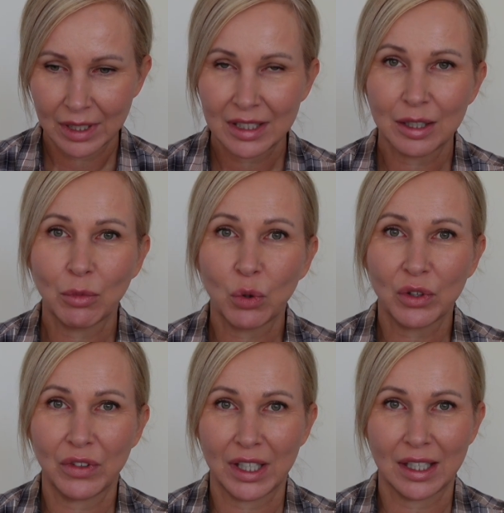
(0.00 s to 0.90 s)

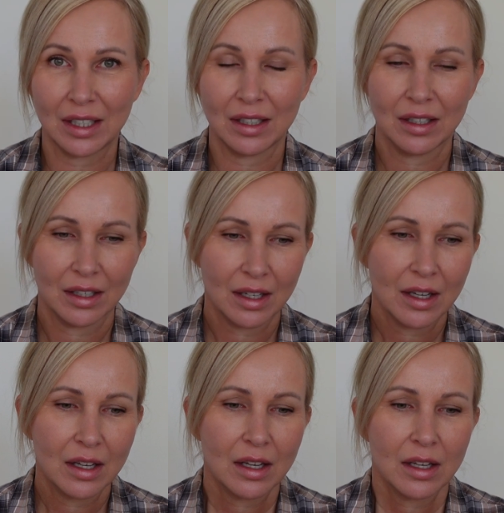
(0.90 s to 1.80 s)
demotivating.
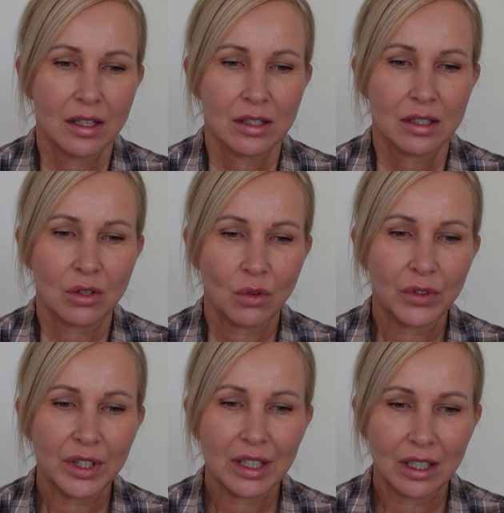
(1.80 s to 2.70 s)
So
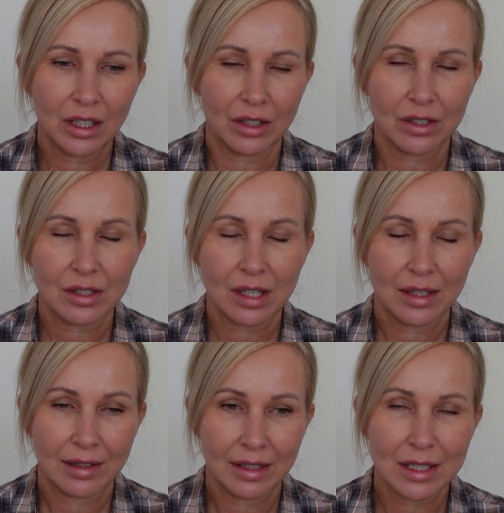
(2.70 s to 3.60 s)
over the years,
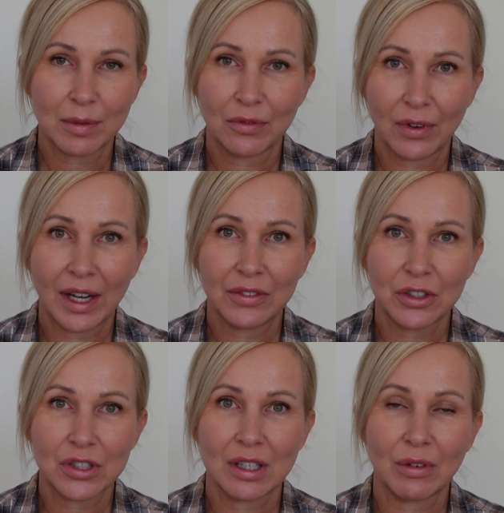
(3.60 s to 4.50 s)
it's been 5
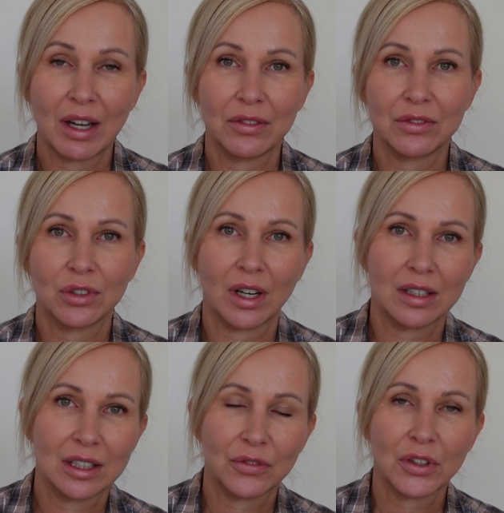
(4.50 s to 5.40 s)
years now, I've
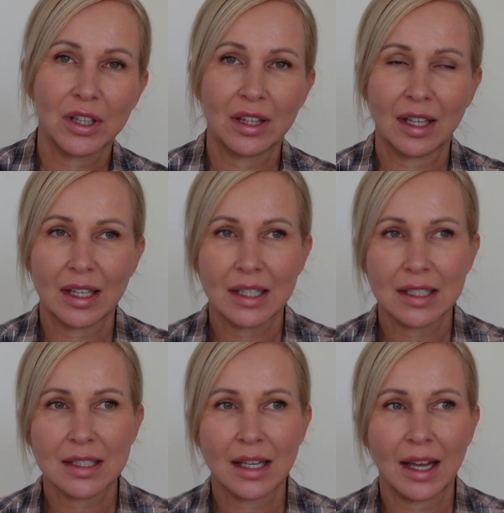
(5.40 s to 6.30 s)
tried different
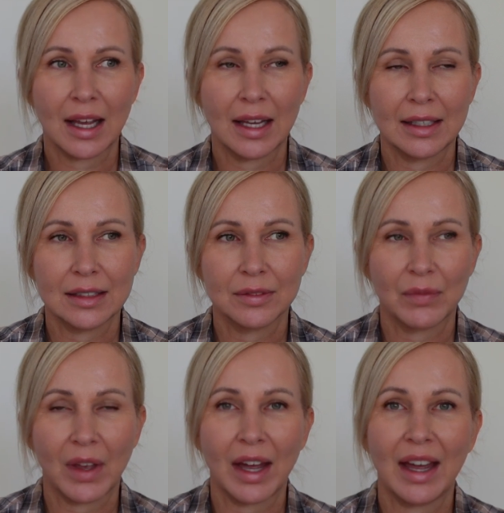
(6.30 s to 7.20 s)
things, and
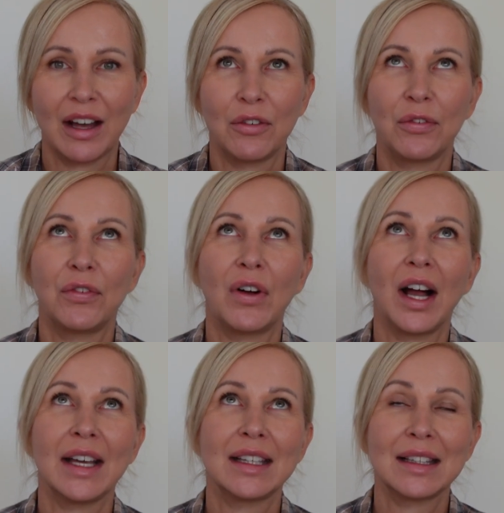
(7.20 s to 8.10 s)
I have
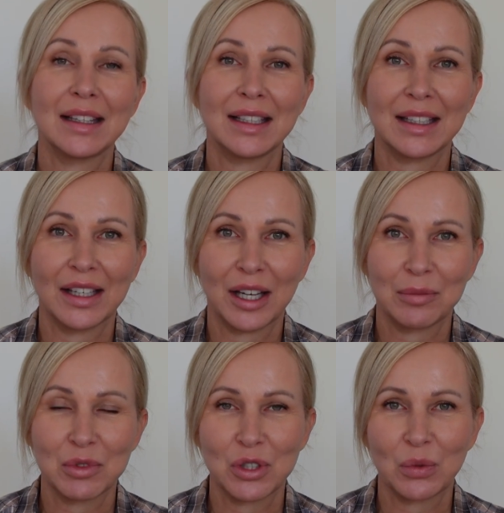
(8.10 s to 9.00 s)
finally
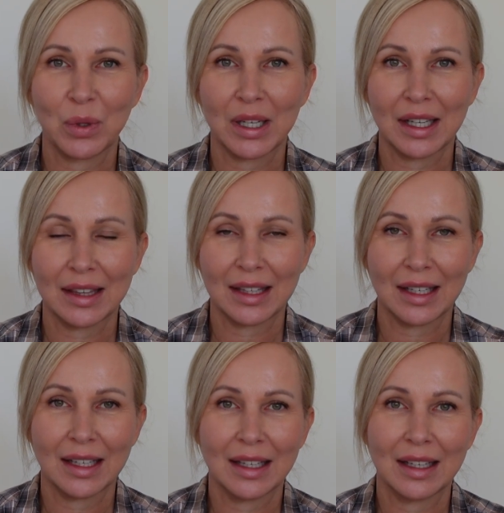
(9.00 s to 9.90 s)
come to what I
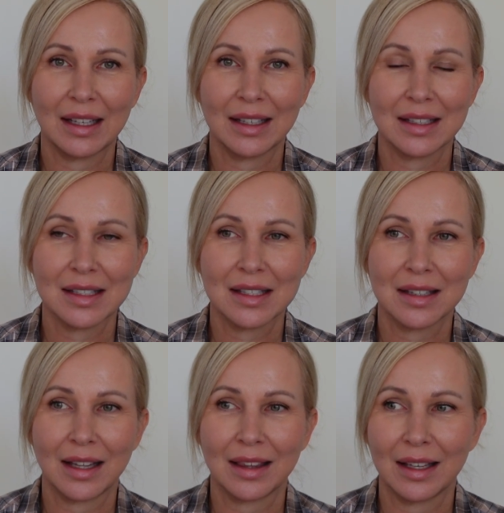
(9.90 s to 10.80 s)
think is
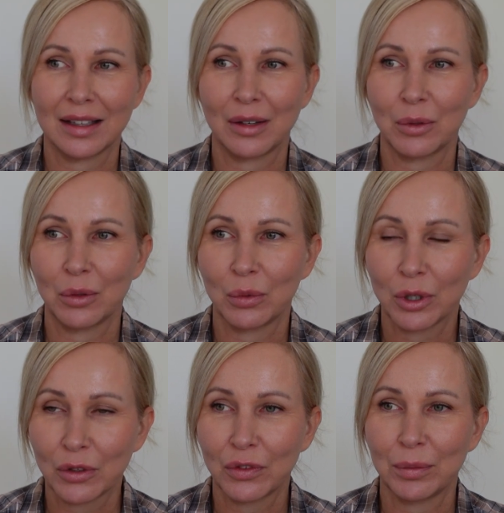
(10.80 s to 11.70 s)
the thing that will
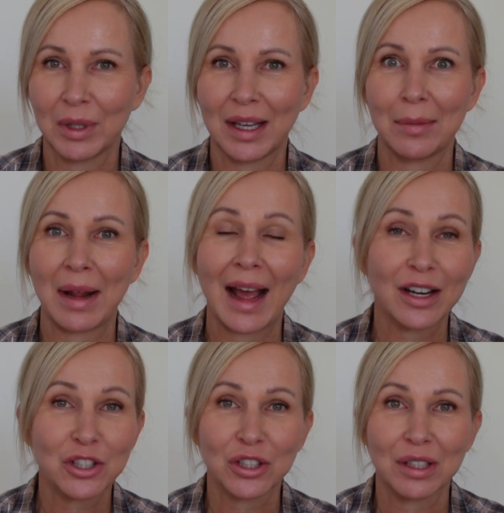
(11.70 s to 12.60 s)
work for me and
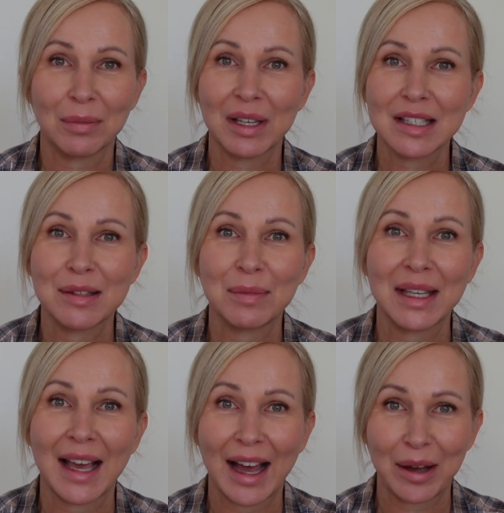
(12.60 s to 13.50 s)
actually makes
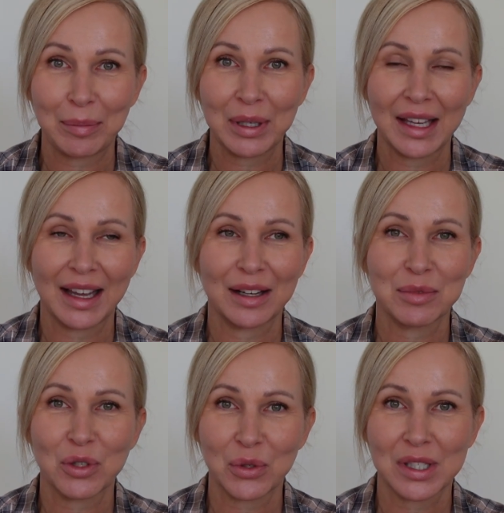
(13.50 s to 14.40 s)
me happy, and I'm
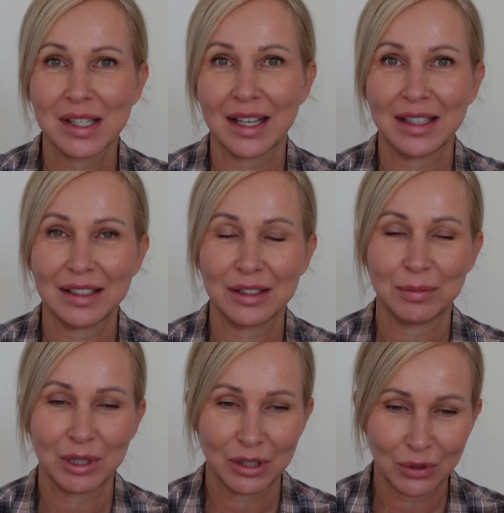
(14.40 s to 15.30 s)
so excited to
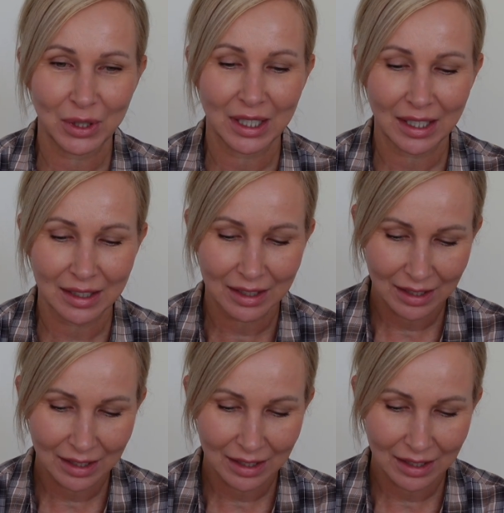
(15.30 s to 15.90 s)
be doing it.